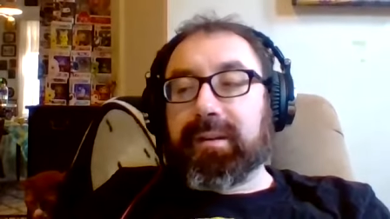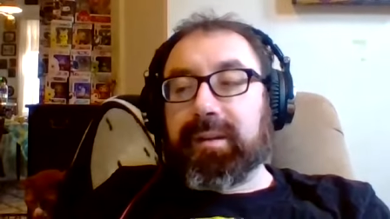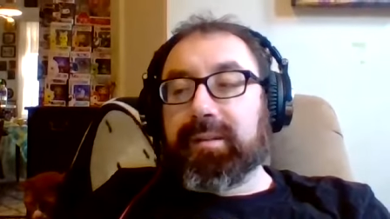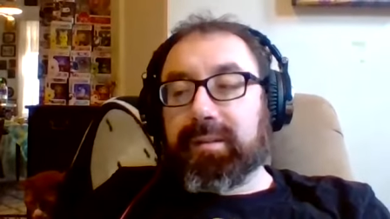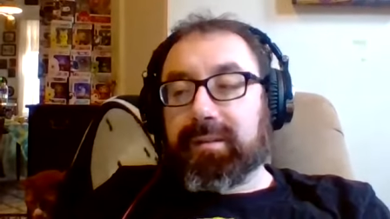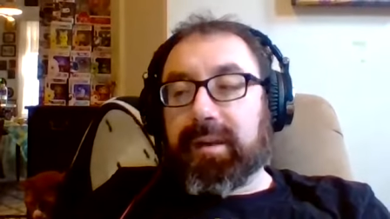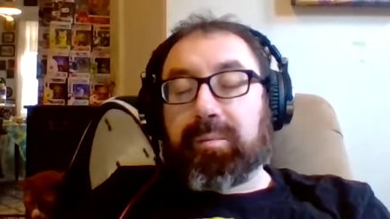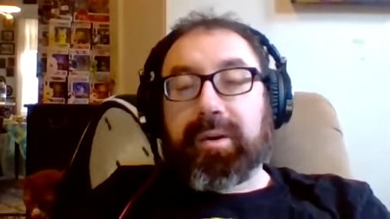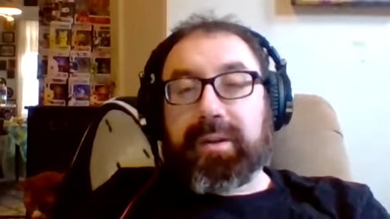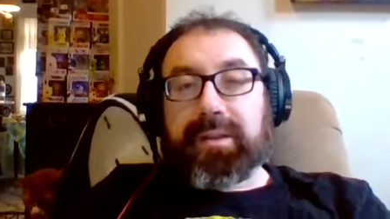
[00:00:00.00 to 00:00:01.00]
He's they're
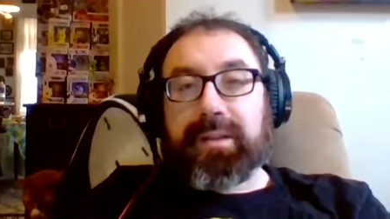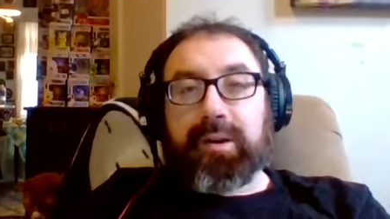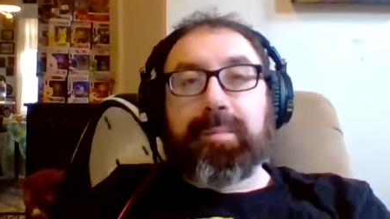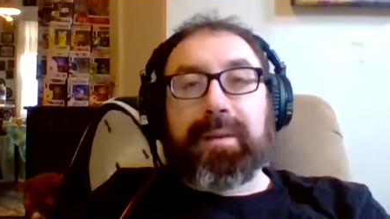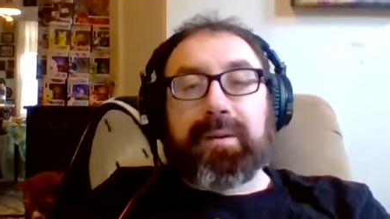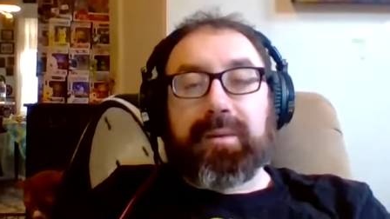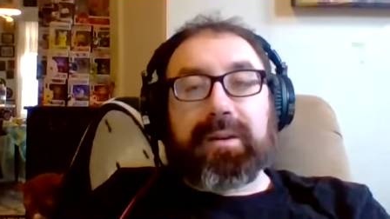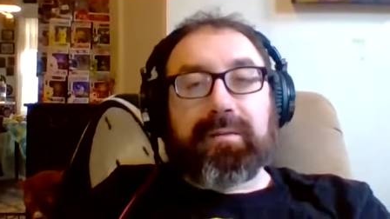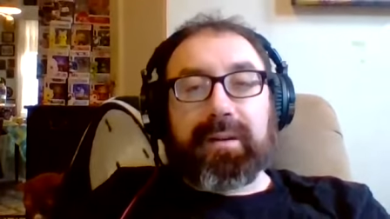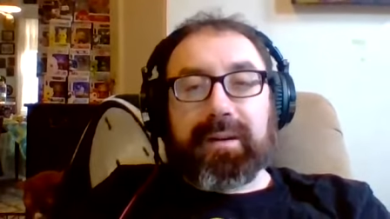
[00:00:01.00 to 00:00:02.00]
working, they're open and
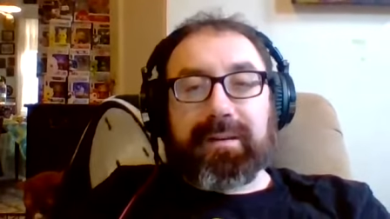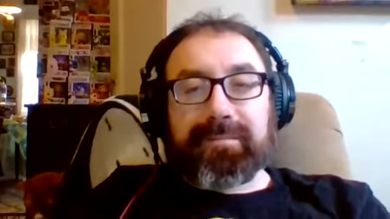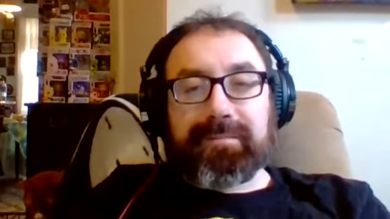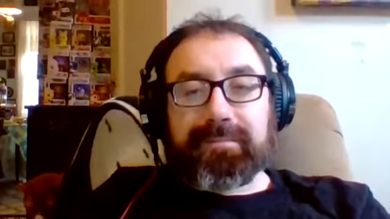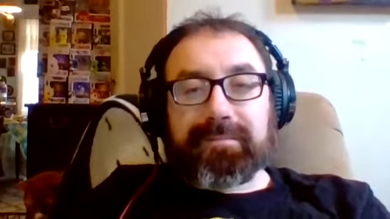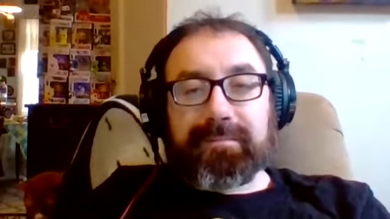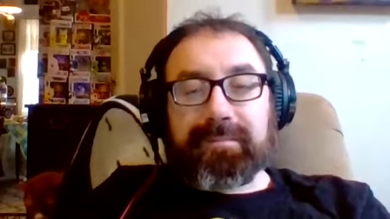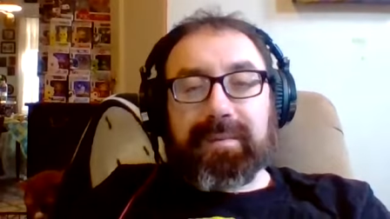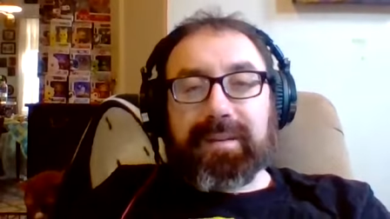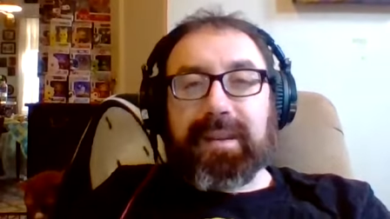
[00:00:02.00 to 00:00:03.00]
working right now.
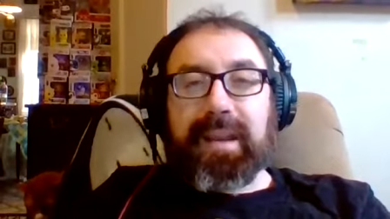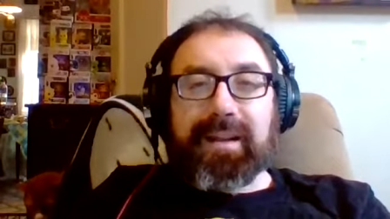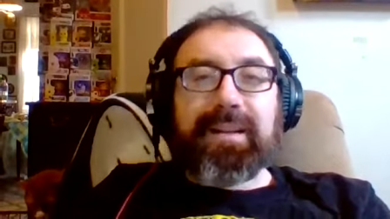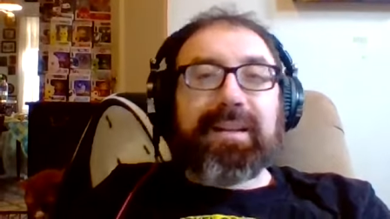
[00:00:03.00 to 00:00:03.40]
Yeah.